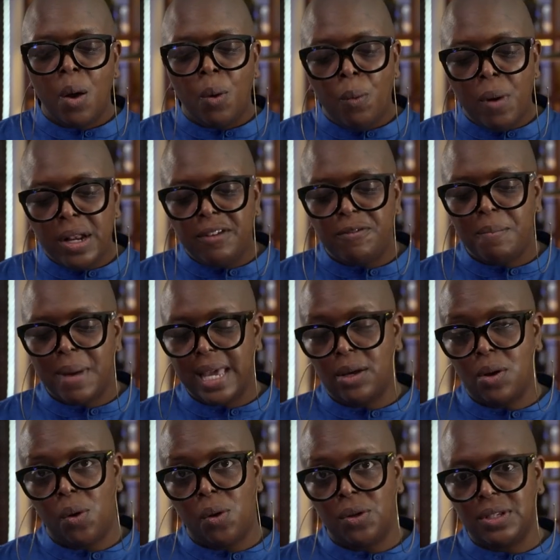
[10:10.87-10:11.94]
One of my
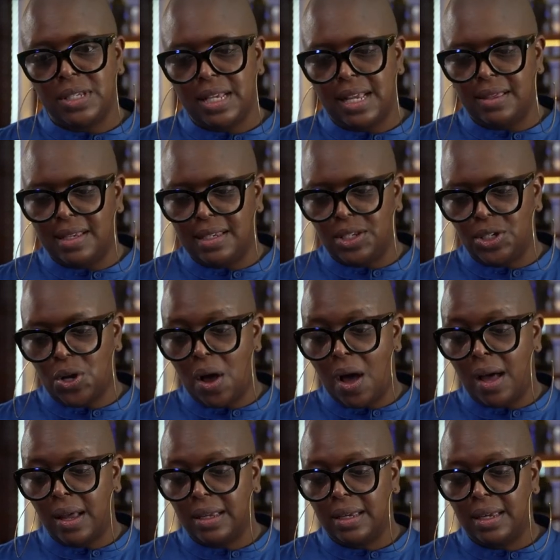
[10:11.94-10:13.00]
goals in this
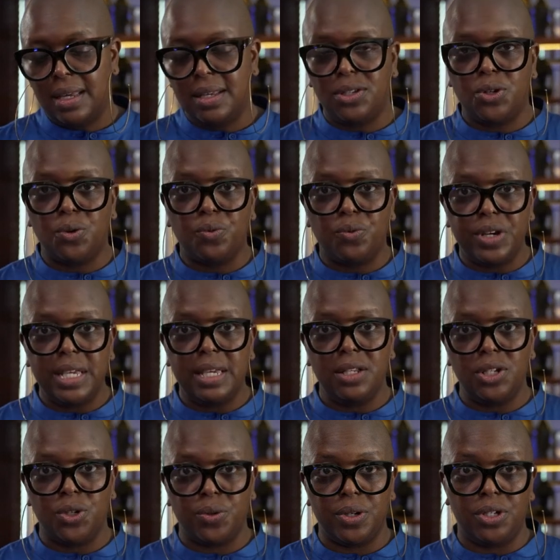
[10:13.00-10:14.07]
talk is to
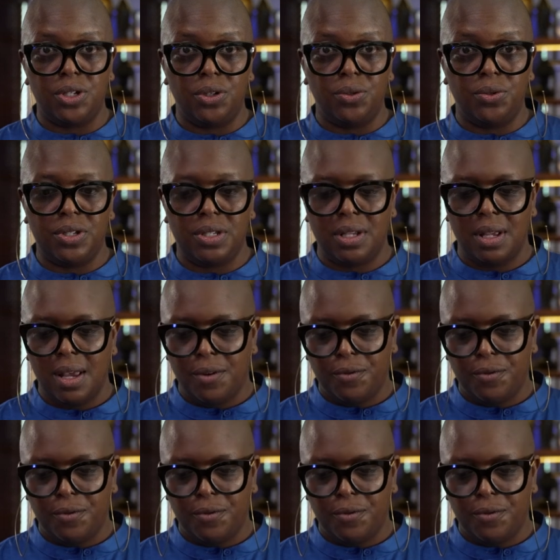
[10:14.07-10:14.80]
reintroduce